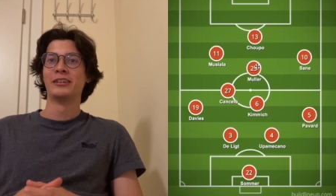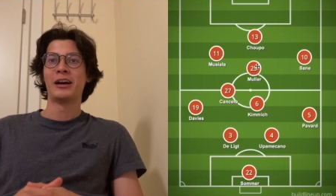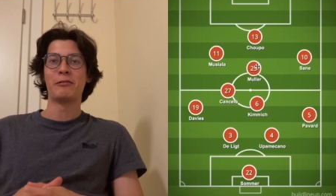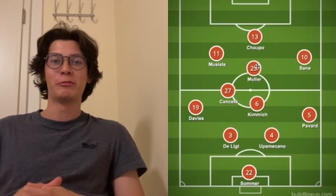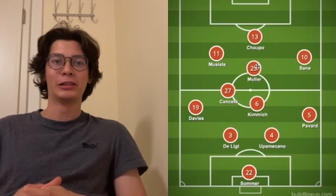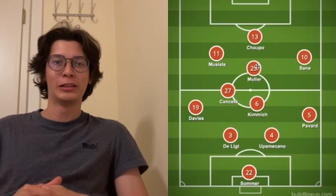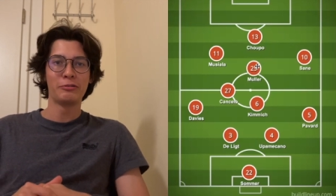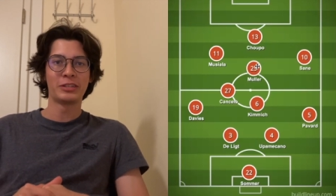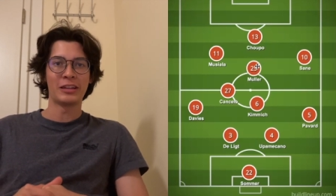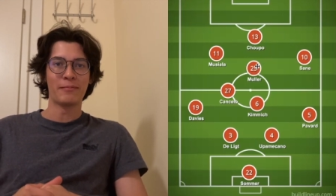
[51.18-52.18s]
I will
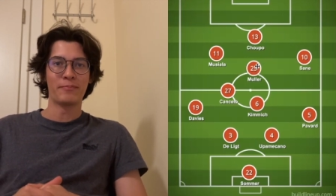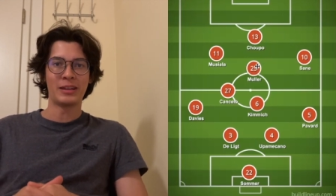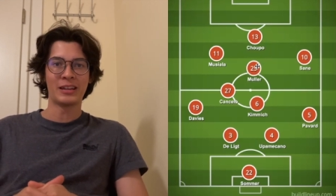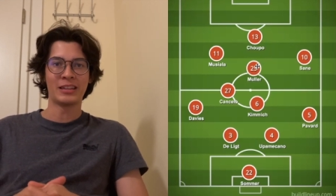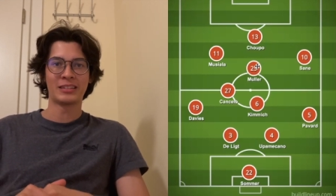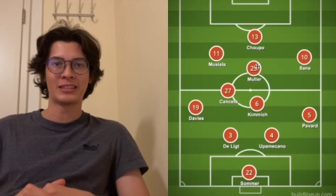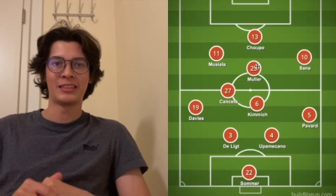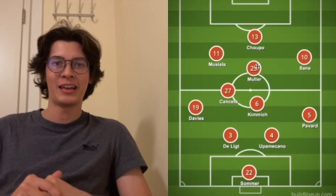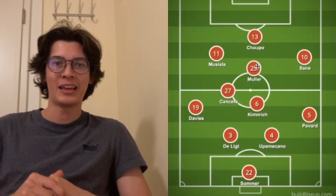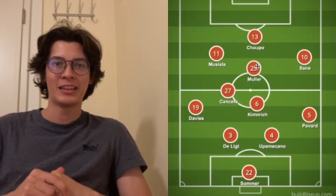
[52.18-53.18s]
lose it because
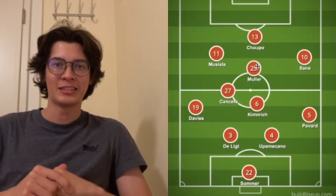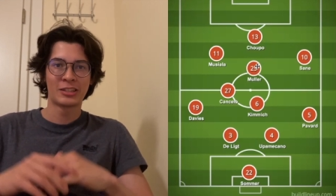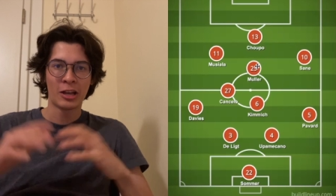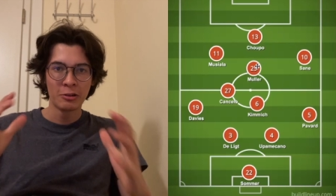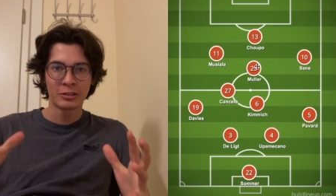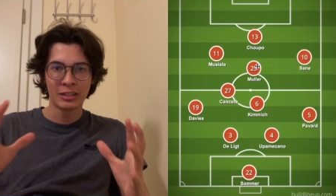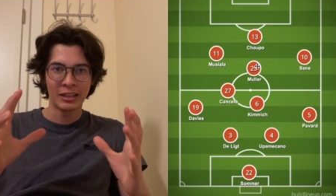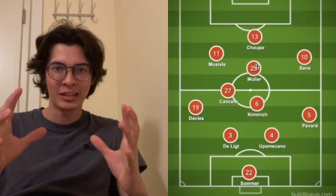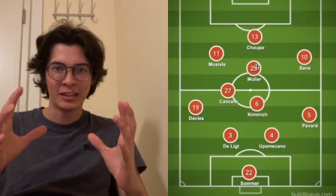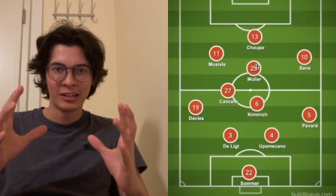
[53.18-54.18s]
that is
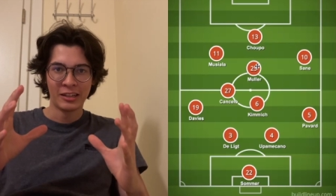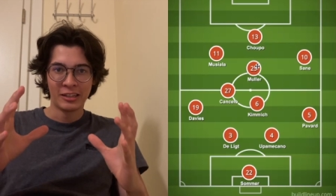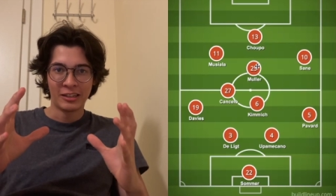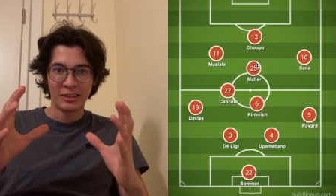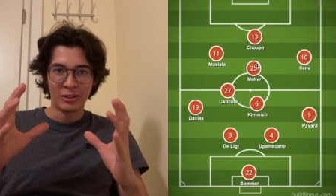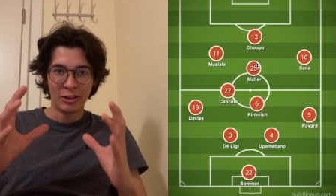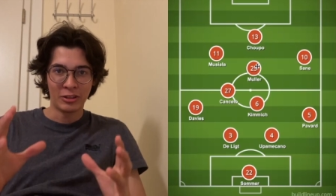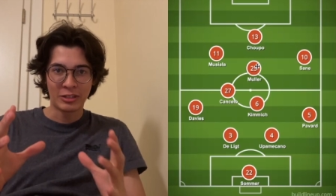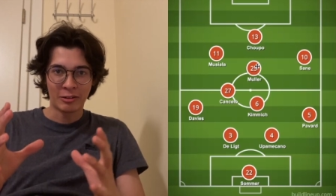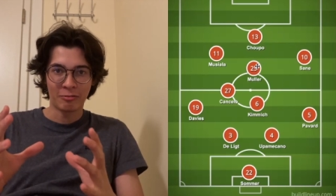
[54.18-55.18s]
totally
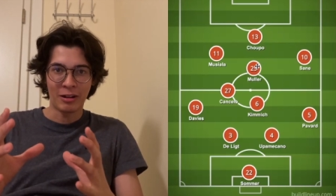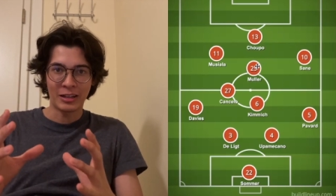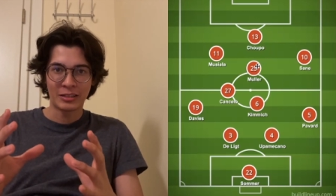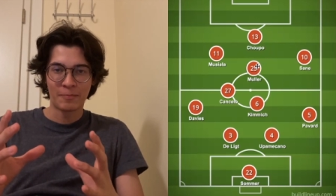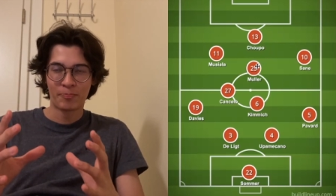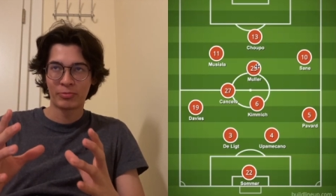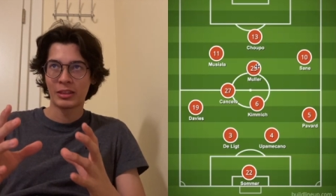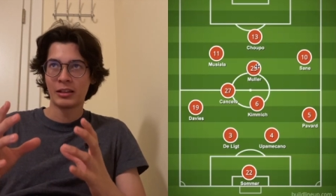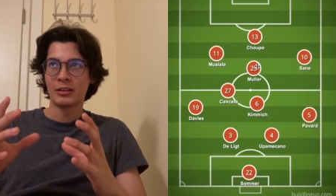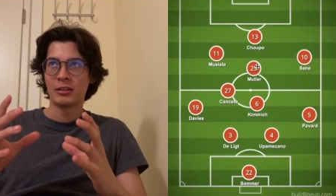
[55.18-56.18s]
not correct.
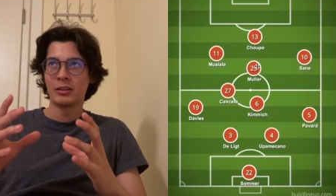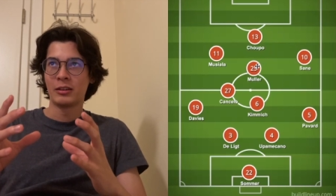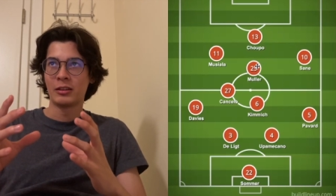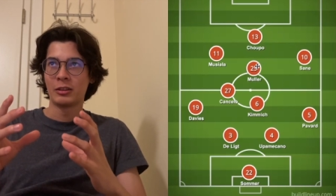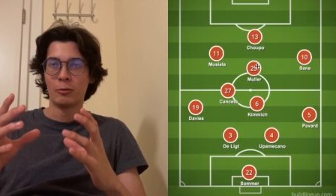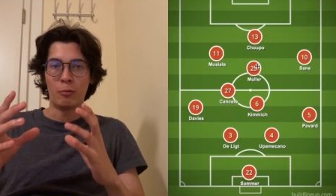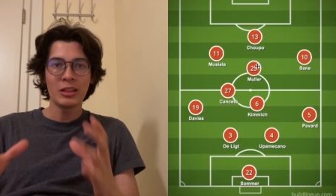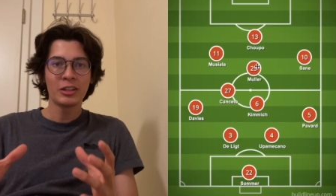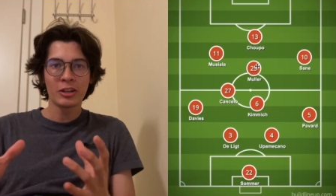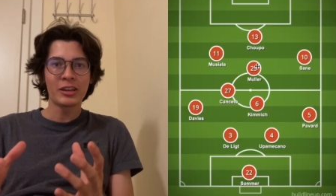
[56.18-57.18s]
The
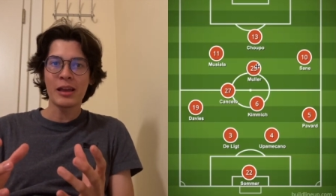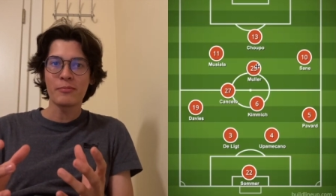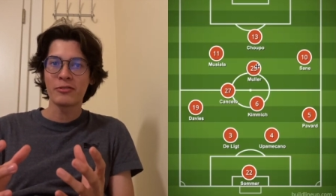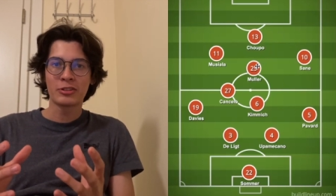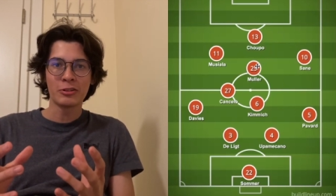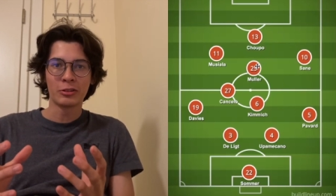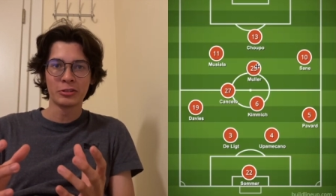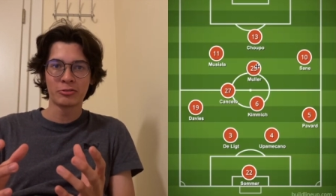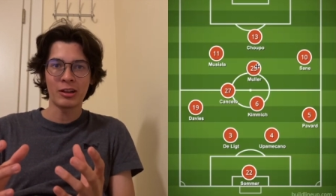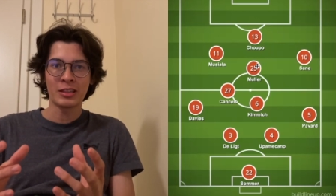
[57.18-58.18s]
one good game of
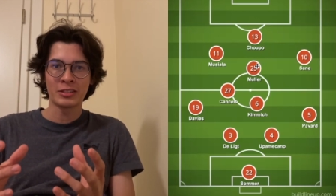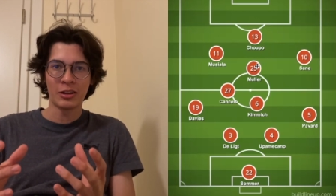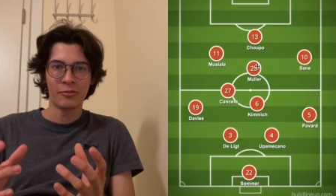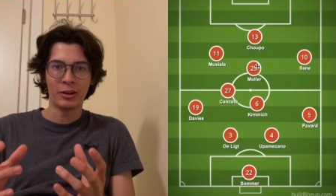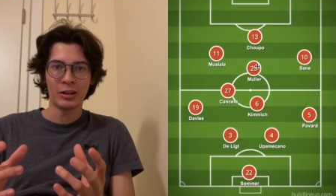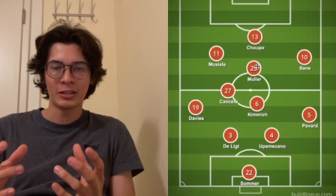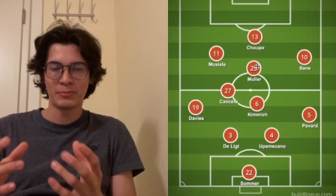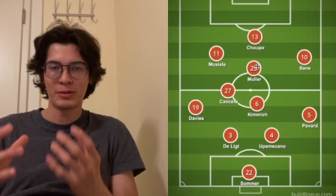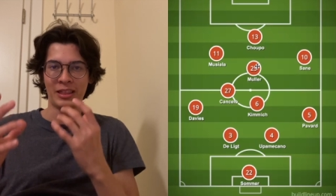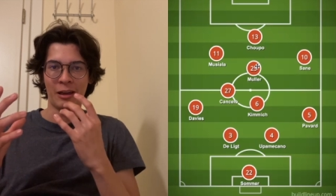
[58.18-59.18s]
Tuchel's reign so far has
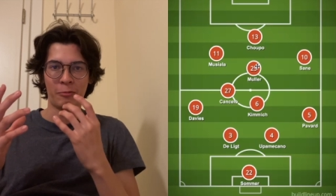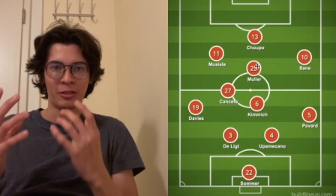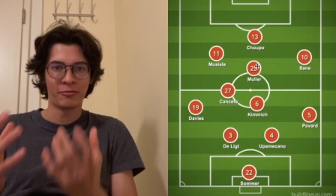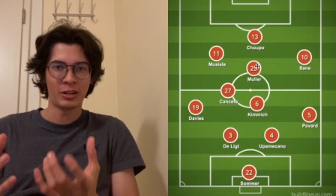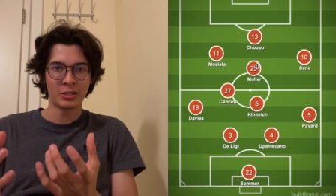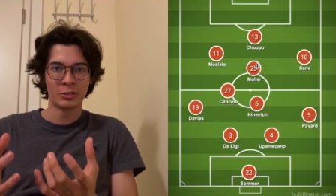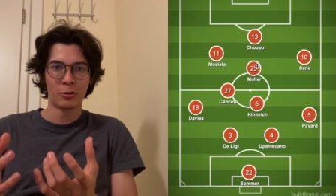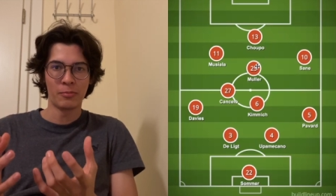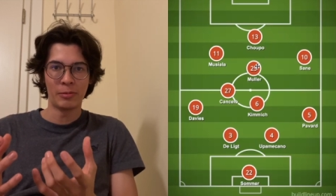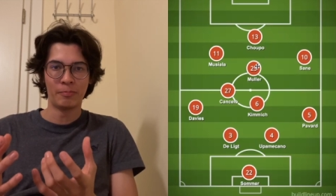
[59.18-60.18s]
been that win versus
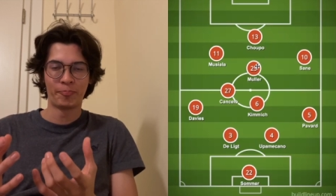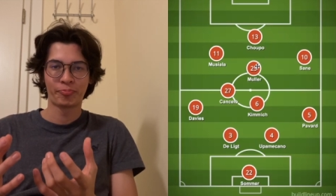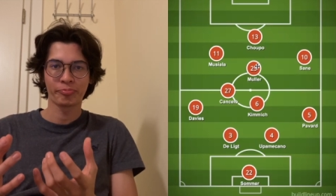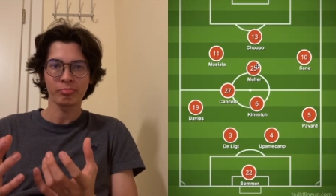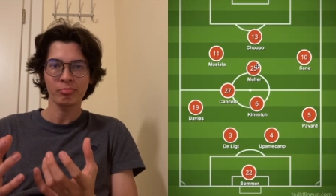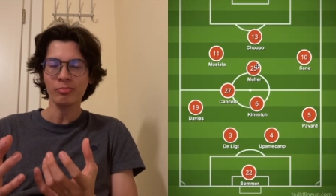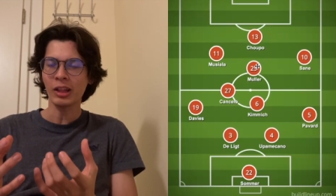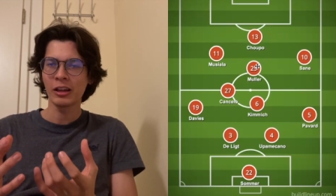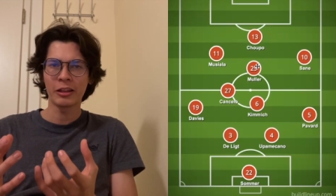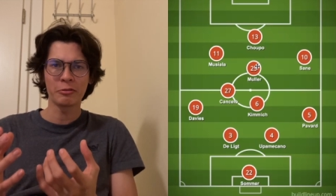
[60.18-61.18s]
Dortmund.
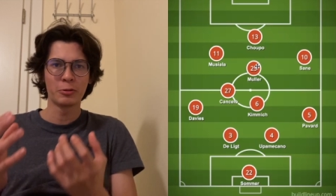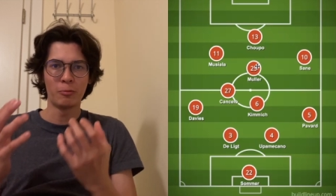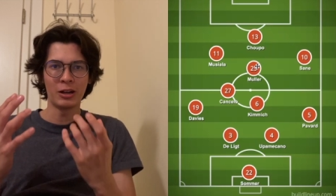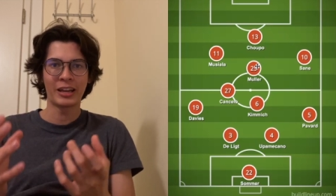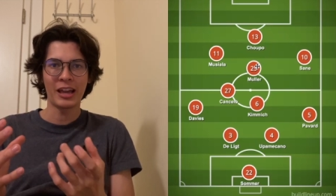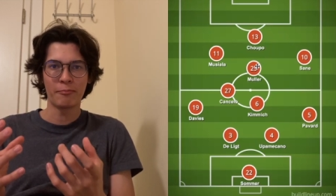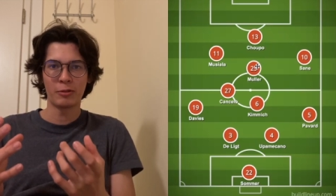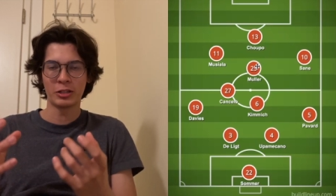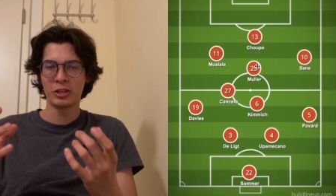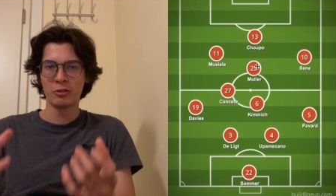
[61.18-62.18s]
That was the one game
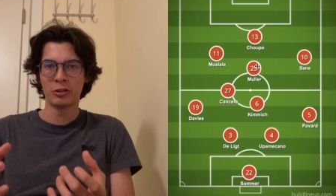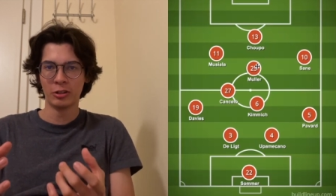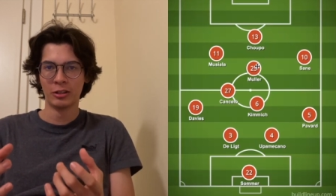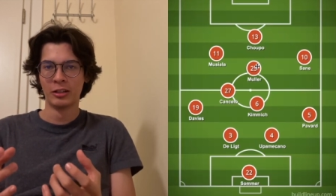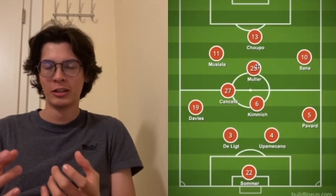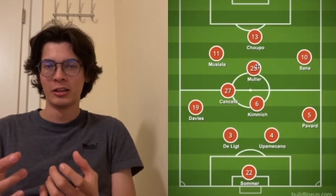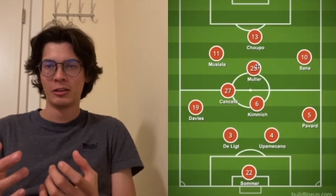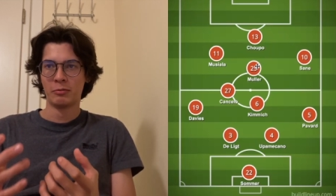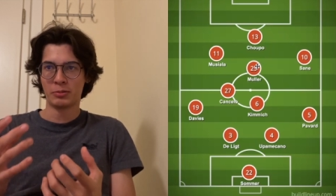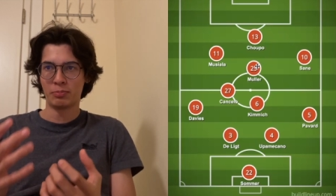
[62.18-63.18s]
where Tuchel
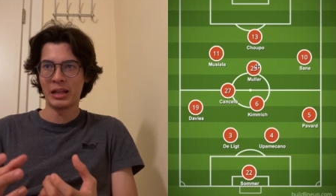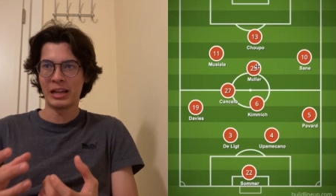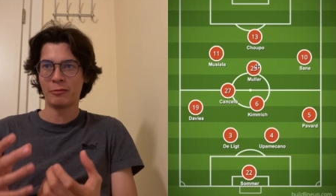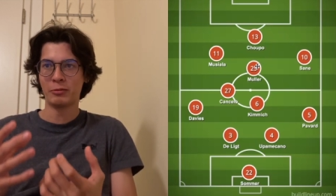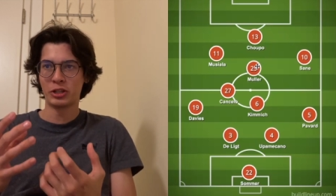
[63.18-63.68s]
was playing with